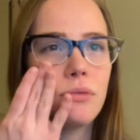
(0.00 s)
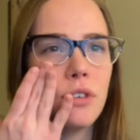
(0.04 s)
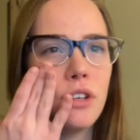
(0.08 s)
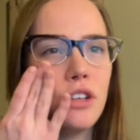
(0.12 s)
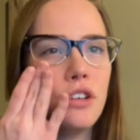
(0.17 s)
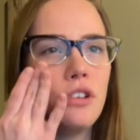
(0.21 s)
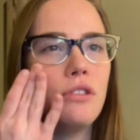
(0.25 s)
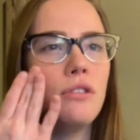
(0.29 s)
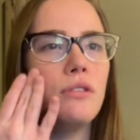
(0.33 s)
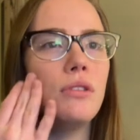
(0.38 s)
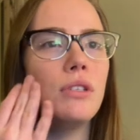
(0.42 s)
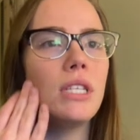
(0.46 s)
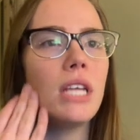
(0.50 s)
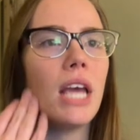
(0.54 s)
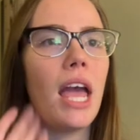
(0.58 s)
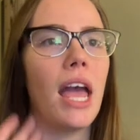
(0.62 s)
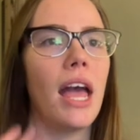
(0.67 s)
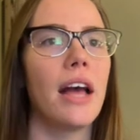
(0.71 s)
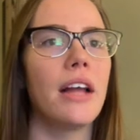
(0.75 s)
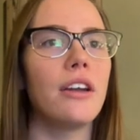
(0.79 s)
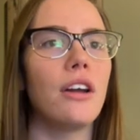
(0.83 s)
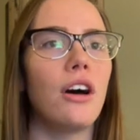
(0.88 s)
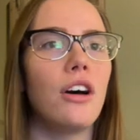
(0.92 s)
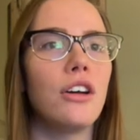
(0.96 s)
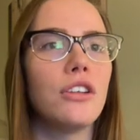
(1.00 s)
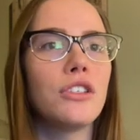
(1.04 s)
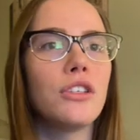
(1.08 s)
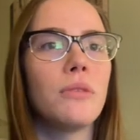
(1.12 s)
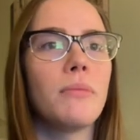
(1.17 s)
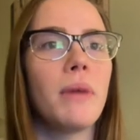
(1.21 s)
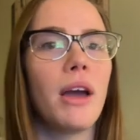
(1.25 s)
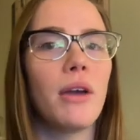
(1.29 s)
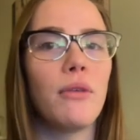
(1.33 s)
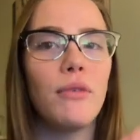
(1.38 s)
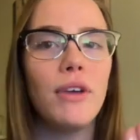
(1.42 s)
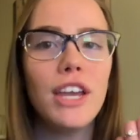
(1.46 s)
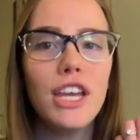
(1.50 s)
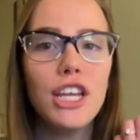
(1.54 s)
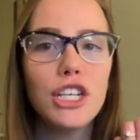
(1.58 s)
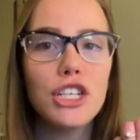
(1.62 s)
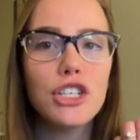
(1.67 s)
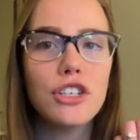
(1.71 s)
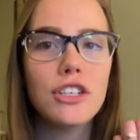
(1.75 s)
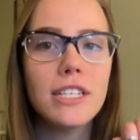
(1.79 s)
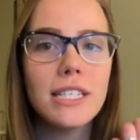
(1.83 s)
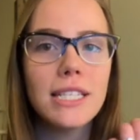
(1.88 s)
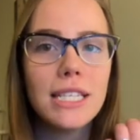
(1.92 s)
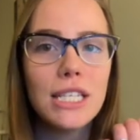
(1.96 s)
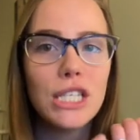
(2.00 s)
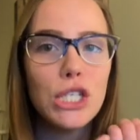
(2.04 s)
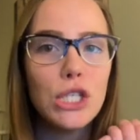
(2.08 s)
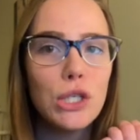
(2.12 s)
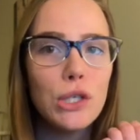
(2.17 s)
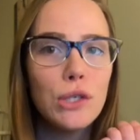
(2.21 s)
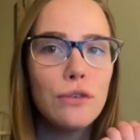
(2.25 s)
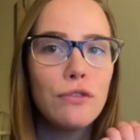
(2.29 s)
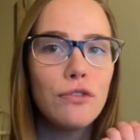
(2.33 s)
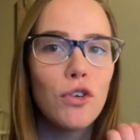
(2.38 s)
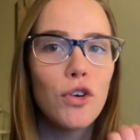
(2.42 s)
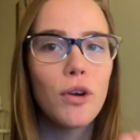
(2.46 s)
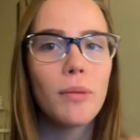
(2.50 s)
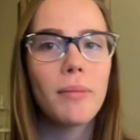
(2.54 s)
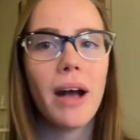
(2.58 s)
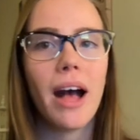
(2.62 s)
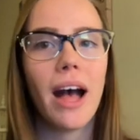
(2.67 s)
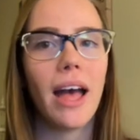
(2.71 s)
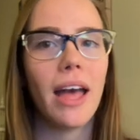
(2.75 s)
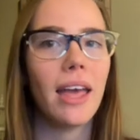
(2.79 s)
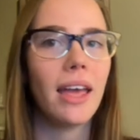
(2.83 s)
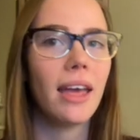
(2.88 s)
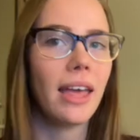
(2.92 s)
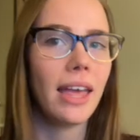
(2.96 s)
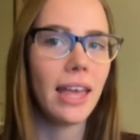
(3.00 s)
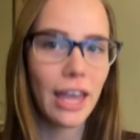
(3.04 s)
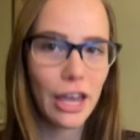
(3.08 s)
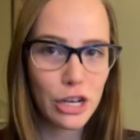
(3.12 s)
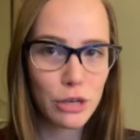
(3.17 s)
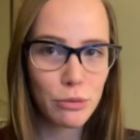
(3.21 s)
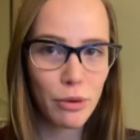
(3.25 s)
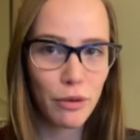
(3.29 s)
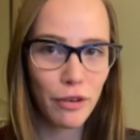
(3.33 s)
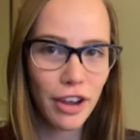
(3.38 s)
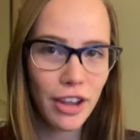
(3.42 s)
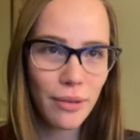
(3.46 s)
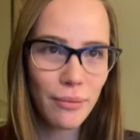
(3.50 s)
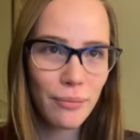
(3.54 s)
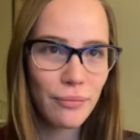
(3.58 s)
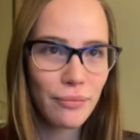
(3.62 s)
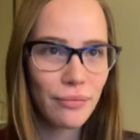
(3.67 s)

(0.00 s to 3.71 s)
renews, and also my ring insurance is due for my engagement ring.